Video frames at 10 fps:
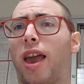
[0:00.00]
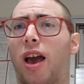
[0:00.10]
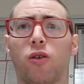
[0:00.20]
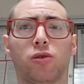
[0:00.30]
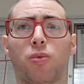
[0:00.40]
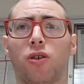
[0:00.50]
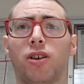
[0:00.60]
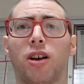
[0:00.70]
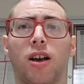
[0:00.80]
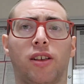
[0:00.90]
And I was
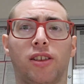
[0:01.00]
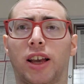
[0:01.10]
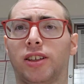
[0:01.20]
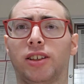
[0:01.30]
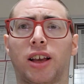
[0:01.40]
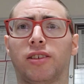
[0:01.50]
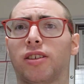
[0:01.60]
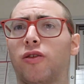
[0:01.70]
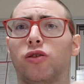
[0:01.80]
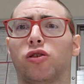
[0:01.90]
born in
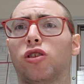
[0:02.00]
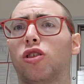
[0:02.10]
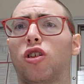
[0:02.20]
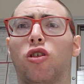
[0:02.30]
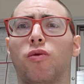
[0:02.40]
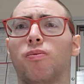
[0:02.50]
1997, so the